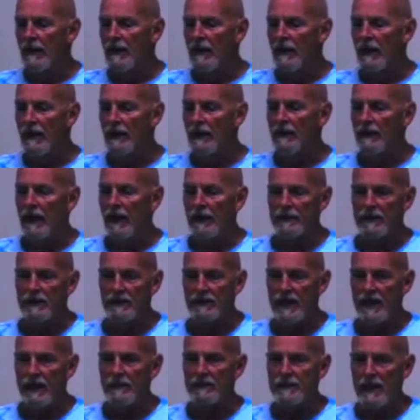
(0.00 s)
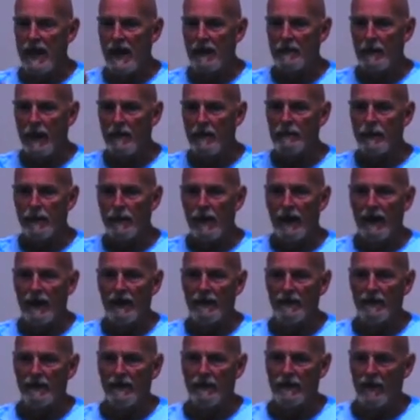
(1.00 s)
And at the same time, I'm
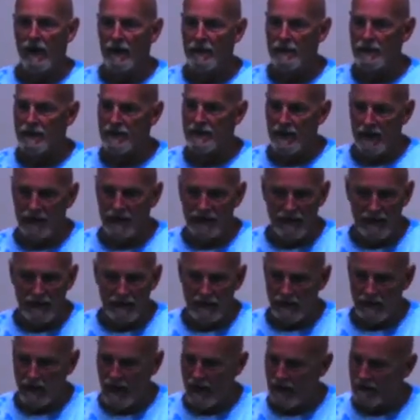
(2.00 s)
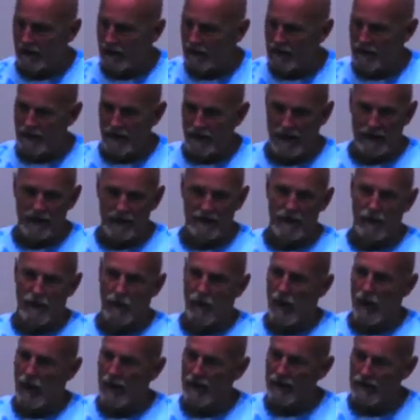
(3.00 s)
praying. I'm just saying, God, listen, I don't know
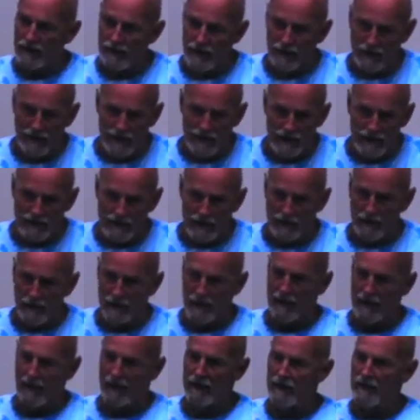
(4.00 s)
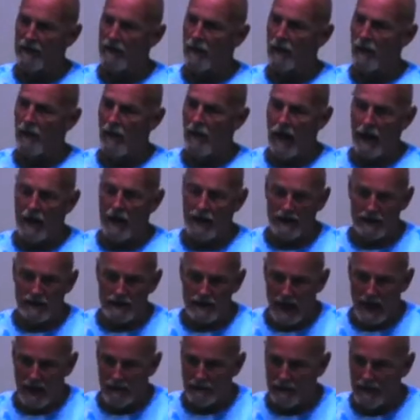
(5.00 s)
why you're doing this to me. I don't know why it's
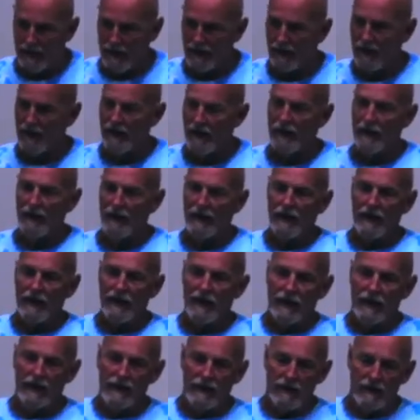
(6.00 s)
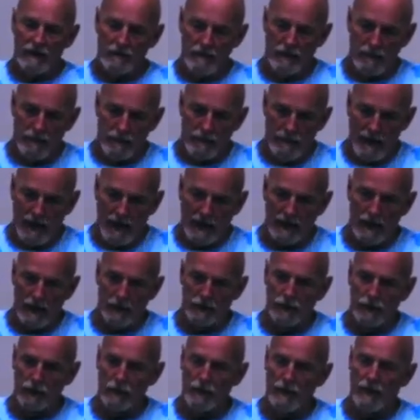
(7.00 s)
happening. Back up
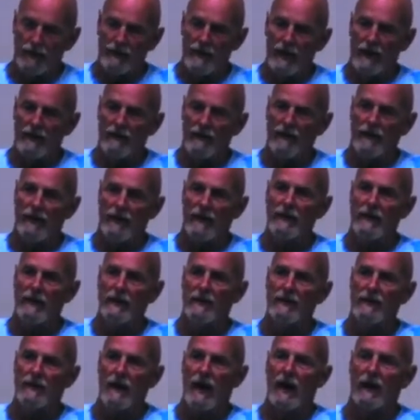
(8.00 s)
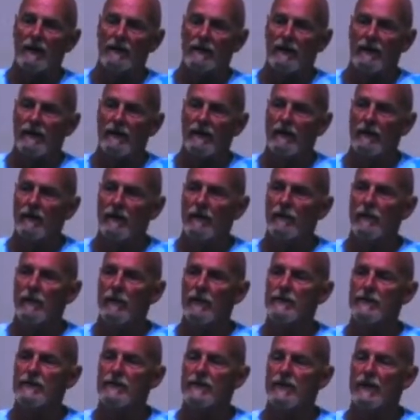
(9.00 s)
a little bit. That Indian doctor
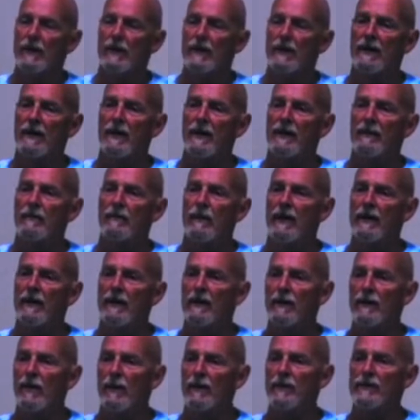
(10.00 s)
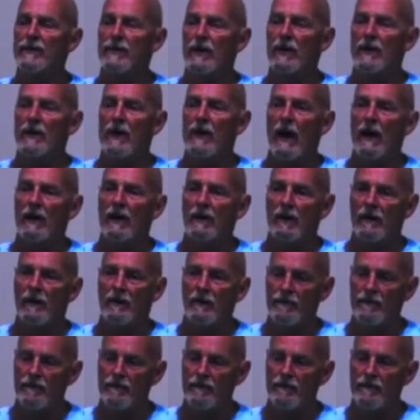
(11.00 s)
was getting ready to go to Chicago.